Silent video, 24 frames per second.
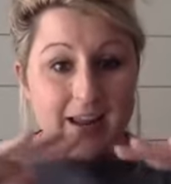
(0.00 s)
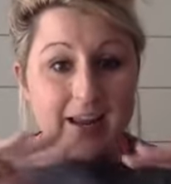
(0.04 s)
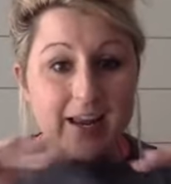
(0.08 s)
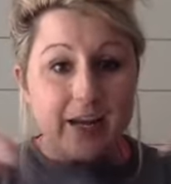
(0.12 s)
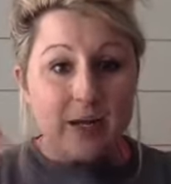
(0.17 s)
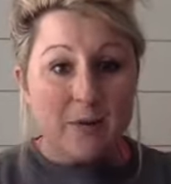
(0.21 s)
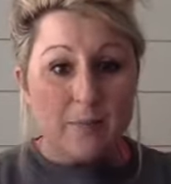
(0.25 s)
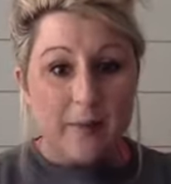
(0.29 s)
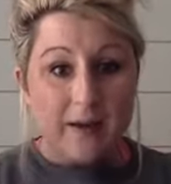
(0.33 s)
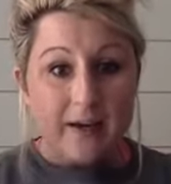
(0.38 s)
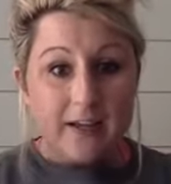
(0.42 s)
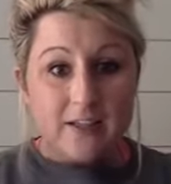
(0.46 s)

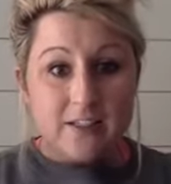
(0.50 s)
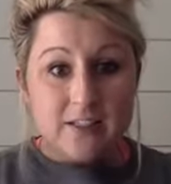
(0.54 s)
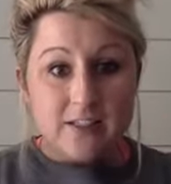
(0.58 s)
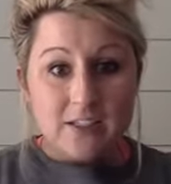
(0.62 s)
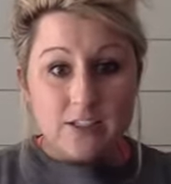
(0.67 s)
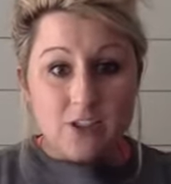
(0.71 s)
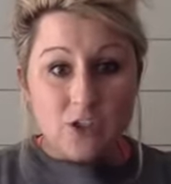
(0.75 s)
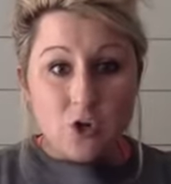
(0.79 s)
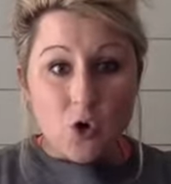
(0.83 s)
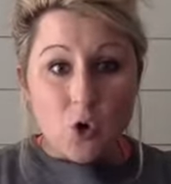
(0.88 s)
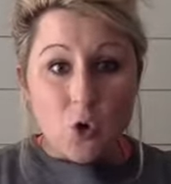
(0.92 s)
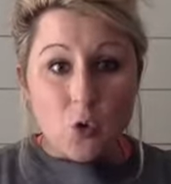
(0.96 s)
It
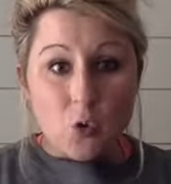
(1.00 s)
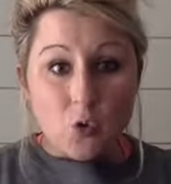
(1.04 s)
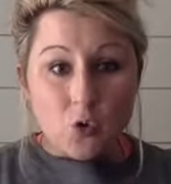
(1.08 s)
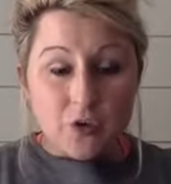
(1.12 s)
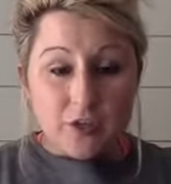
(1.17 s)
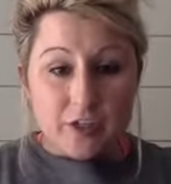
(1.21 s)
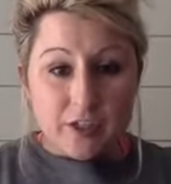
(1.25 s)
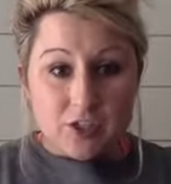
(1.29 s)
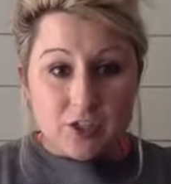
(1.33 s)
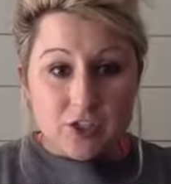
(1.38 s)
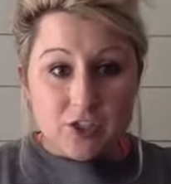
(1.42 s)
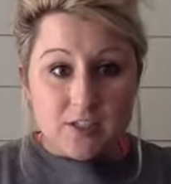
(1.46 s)
balances the
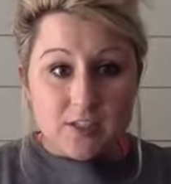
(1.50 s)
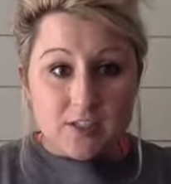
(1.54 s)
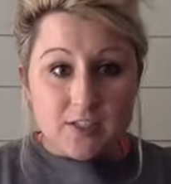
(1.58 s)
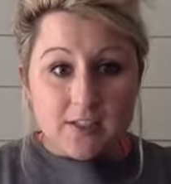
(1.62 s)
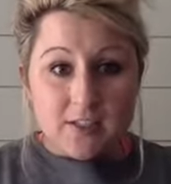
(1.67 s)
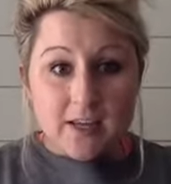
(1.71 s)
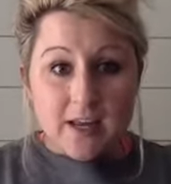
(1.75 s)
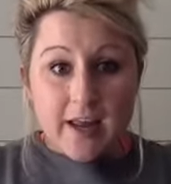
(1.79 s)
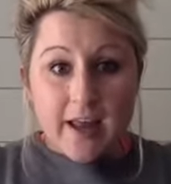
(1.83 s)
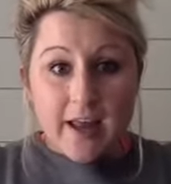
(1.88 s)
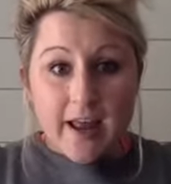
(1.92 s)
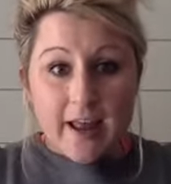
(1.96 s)
oranges
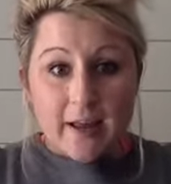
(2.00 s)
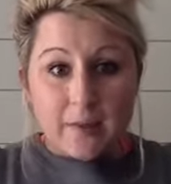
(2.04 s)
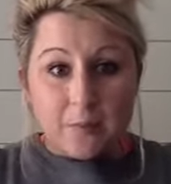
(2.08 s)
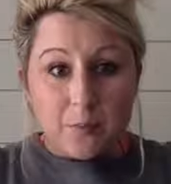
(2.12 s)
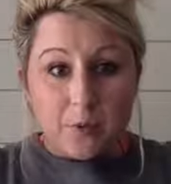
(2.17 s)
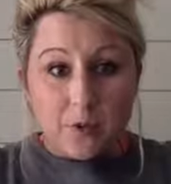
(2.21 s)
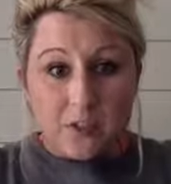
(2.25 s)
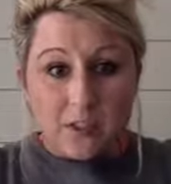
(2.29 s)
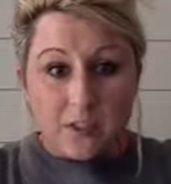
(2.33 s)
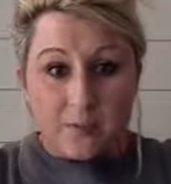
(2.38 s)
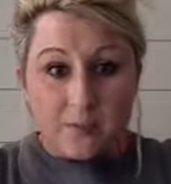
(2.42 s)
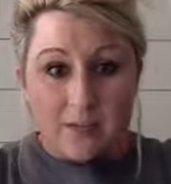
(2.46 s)
and
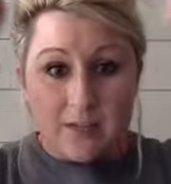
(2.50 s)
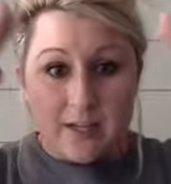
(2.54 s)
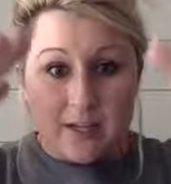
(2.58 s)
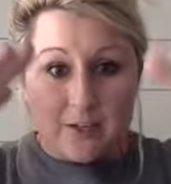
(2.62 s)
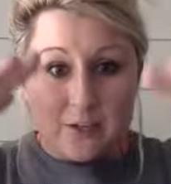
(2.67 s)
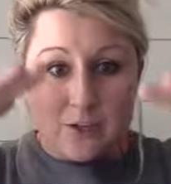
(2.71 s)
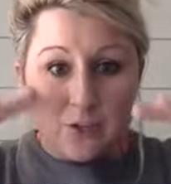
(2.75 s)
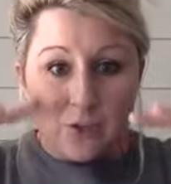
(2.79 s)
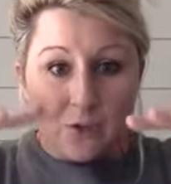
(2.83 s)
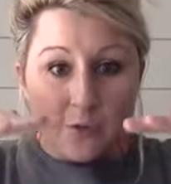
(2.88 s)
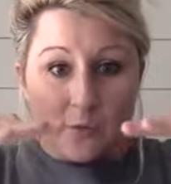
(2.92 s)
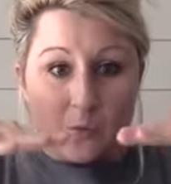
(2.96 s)
puts them
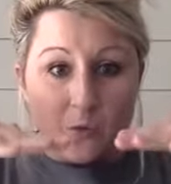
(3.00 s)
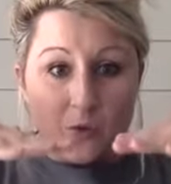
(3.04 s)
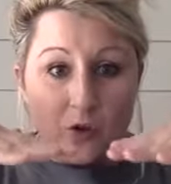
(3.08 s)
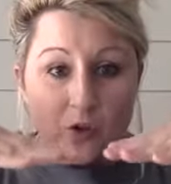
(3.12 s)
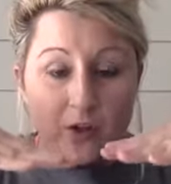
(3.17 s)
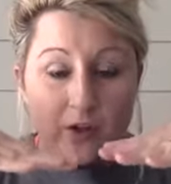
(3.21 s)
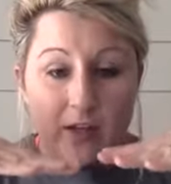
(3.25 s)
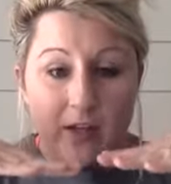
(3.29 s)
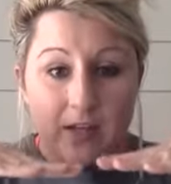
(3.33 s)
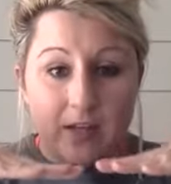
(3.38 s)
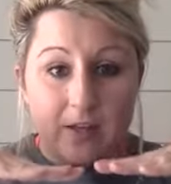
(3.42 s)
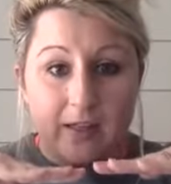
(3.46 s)
down to
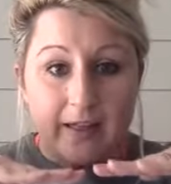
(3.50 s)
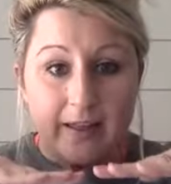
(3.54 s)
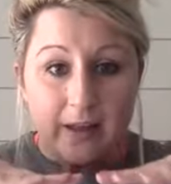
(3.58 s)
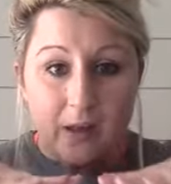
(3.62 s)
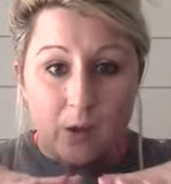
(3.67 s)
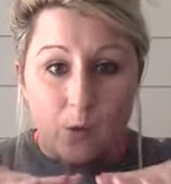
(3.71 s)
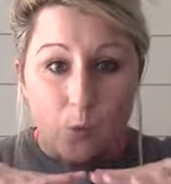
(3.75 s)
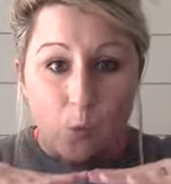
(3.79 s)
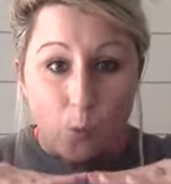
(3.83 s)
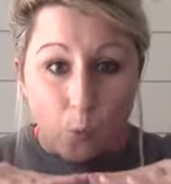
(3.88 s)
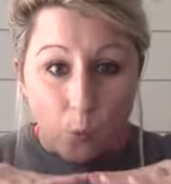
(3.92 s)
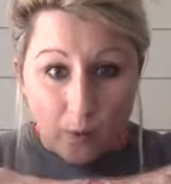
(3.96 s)
looking like
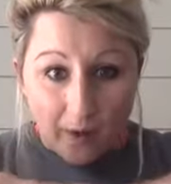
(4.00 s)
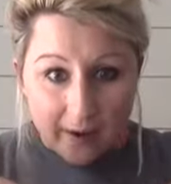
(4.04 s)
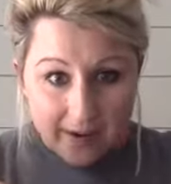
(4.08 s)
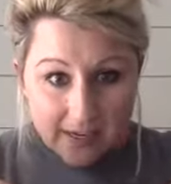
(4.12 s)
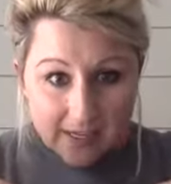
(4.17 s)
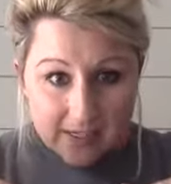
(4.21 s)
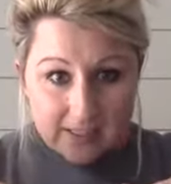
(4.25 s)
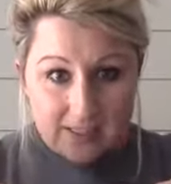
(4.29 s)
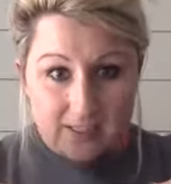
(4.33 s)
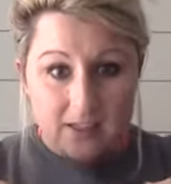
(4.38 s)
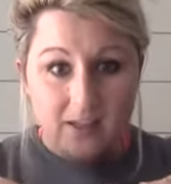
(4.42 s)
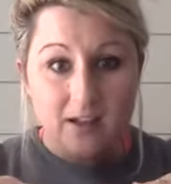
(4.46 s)
a
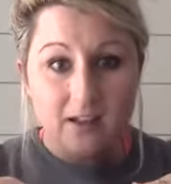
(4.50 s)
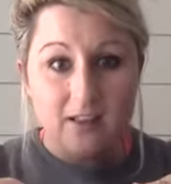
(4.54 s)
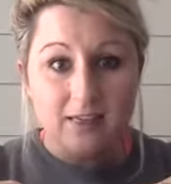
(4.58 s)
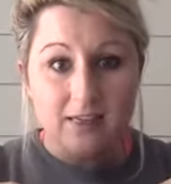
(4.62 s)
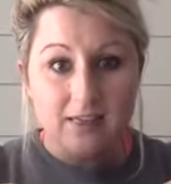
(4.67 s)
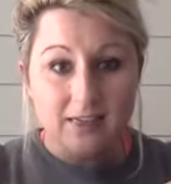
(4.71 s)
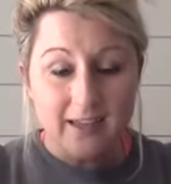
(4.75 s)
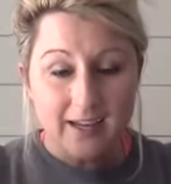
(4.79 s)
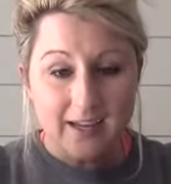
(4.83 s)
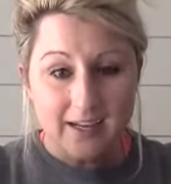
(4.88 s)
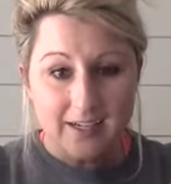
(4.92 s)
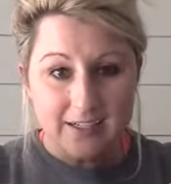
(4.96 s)
white
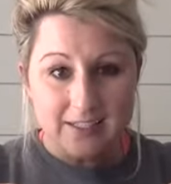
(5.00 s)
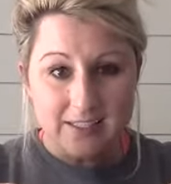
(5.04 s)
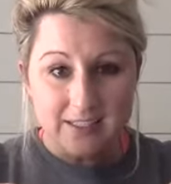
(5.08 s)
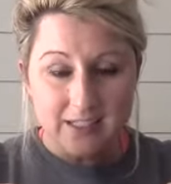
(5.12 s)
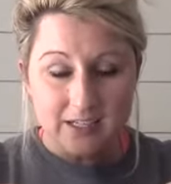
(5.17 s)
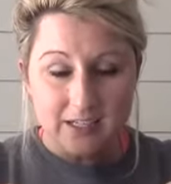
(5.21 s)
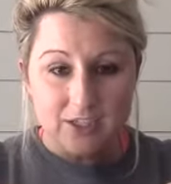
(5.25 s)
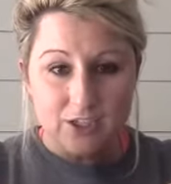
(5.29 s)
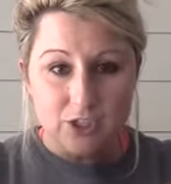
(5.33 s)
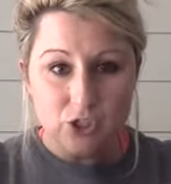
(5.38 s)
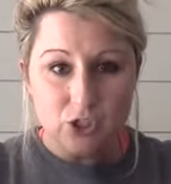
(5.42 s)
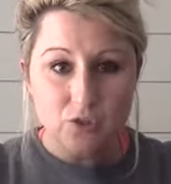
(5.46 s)
light.
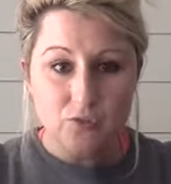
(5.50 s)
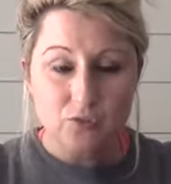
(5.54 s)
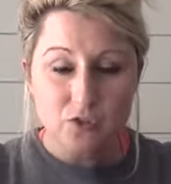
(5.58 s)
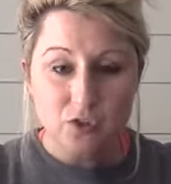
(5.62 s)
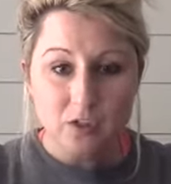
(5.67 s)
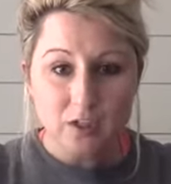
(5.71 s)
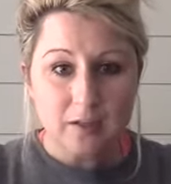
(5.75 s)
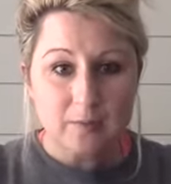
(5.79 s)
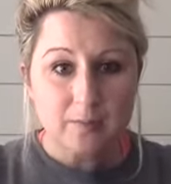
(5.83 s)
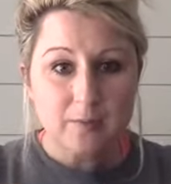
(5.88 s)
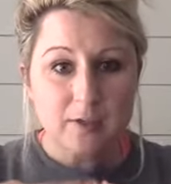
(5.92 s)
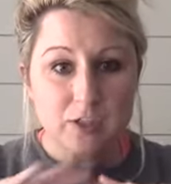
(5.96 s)
So if you
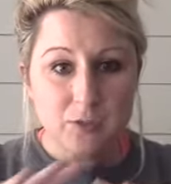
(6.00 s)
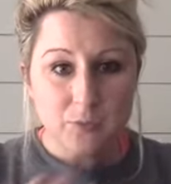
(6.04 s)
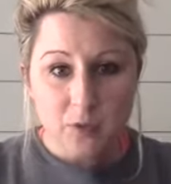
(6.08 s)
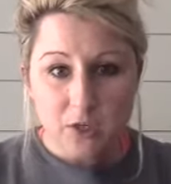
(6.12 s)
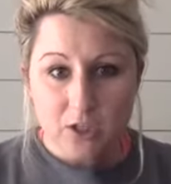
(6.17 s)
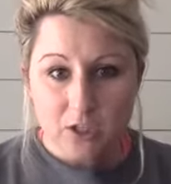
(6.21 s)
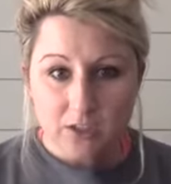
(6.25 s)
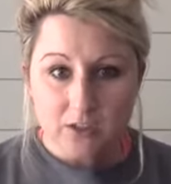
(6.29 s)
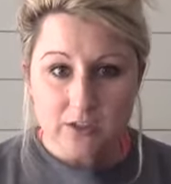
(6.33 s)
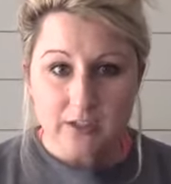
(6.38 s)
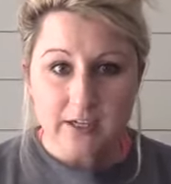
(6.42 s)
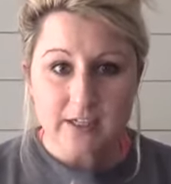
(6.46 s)
look at my
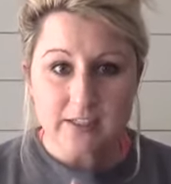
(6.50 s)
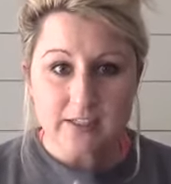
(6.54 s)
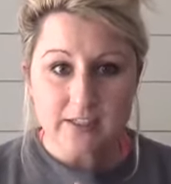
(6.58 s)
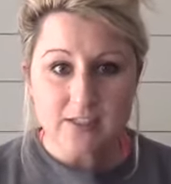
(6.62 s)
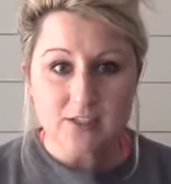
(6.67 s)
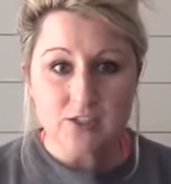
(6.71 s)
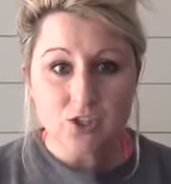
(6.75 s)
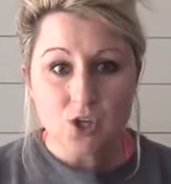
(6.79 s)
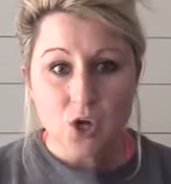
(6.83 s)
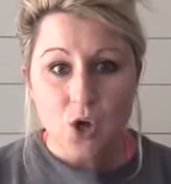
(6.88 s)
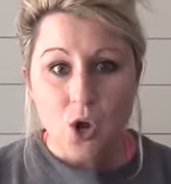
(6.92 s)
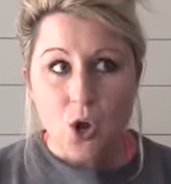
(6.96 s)
sparkler
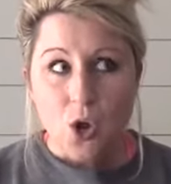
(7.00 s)
exits